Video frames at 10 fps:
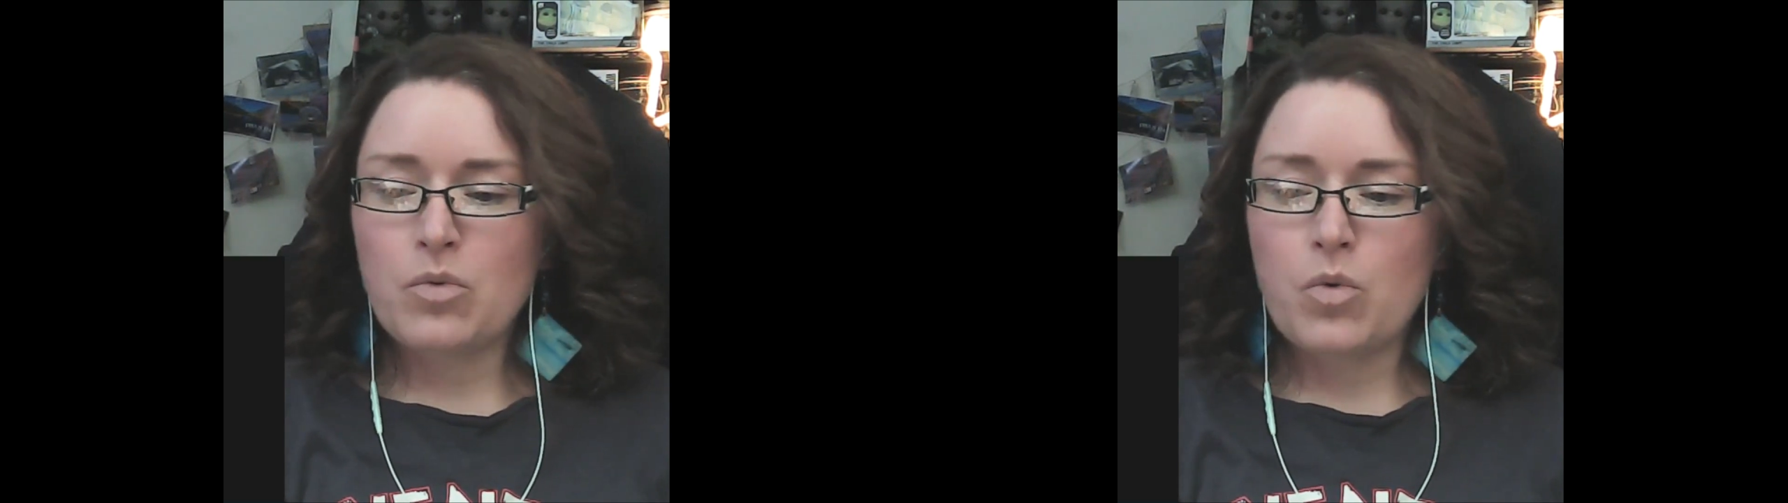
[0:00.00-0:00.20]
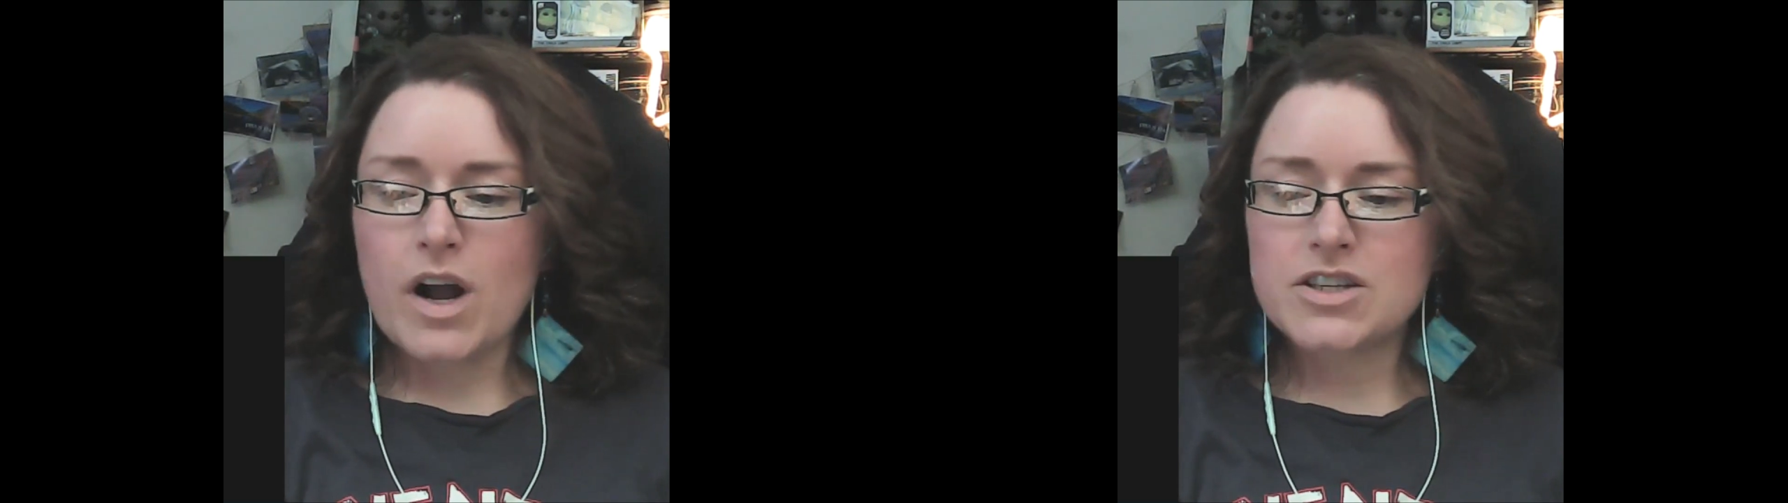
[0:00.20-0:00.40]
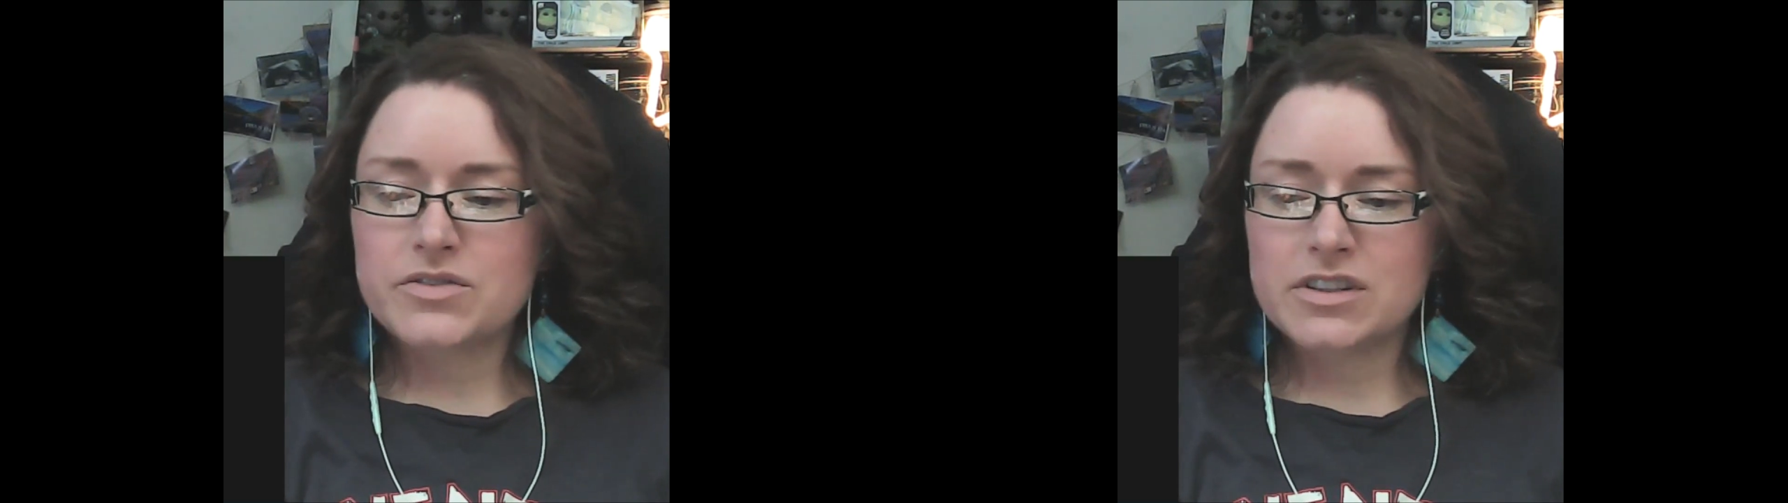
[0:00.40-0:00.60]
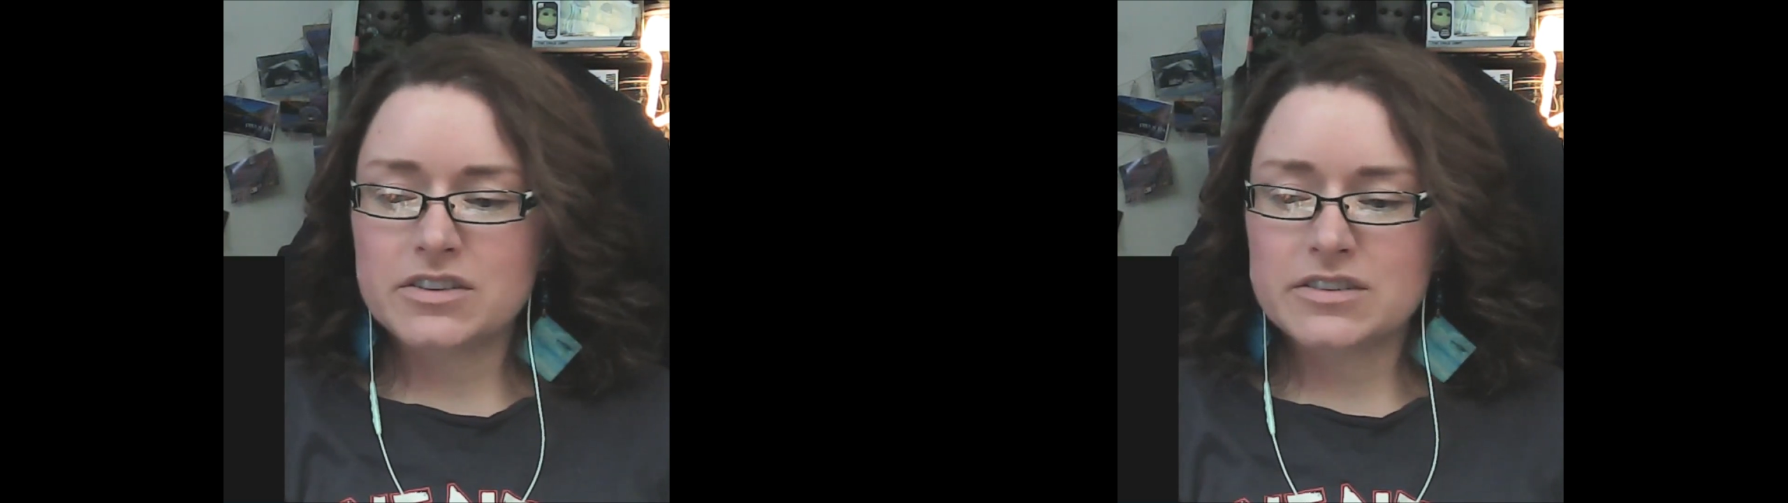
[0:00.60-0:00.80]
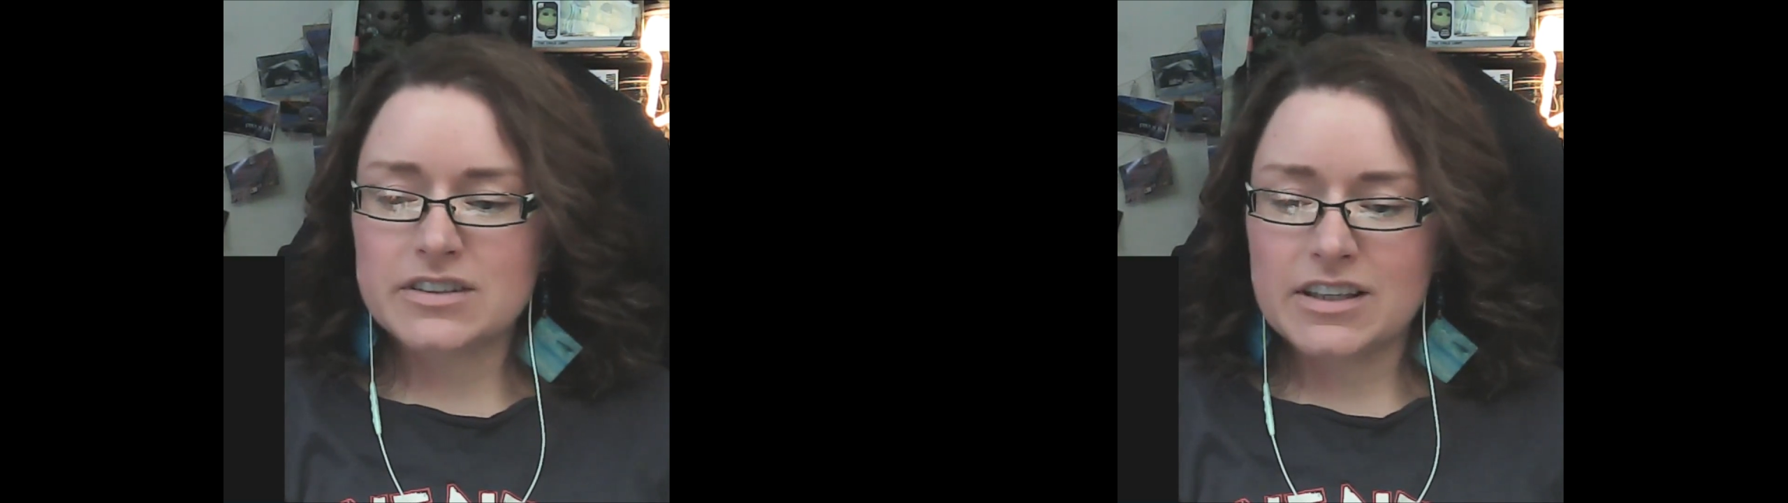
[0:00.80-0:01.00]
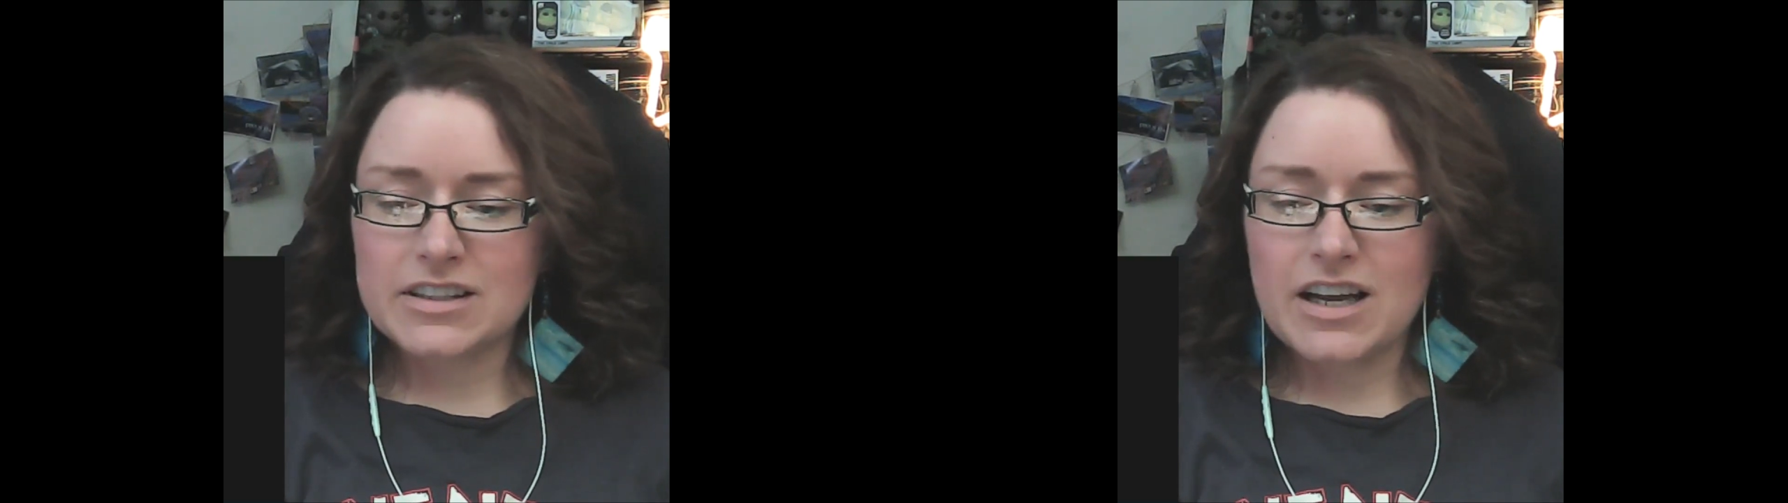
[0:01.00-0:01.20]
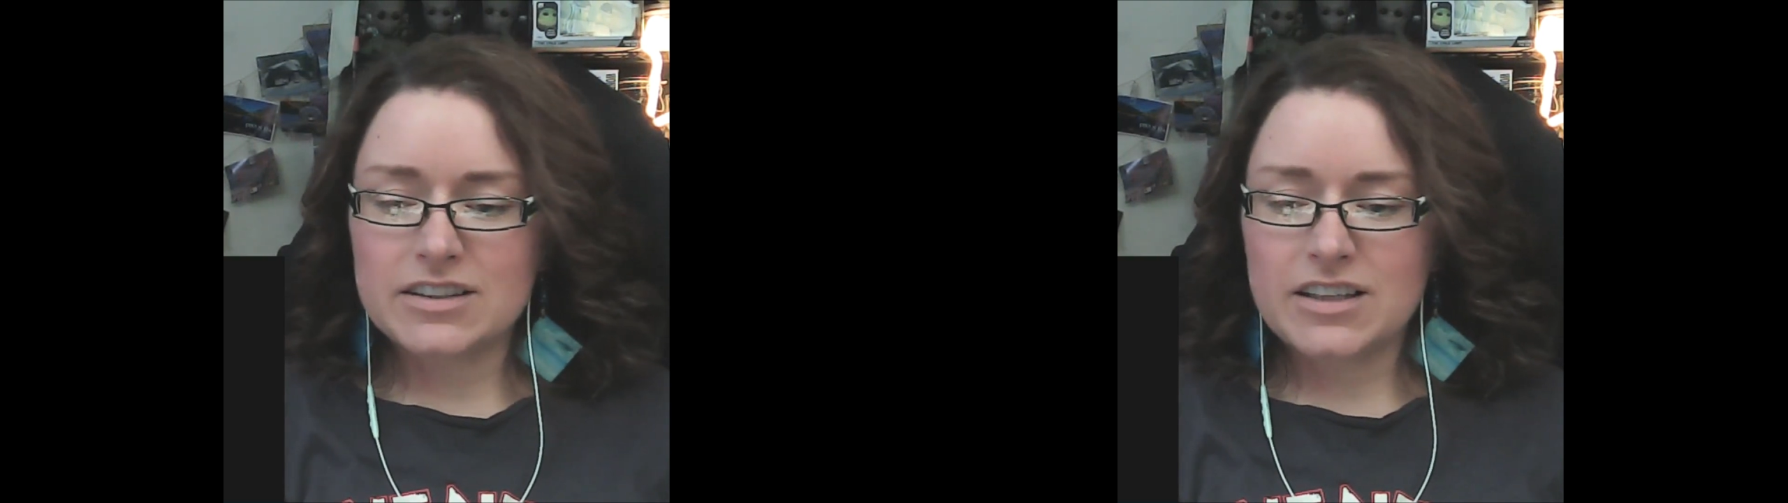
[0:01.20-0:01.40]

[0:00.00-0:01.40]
watch videos like that,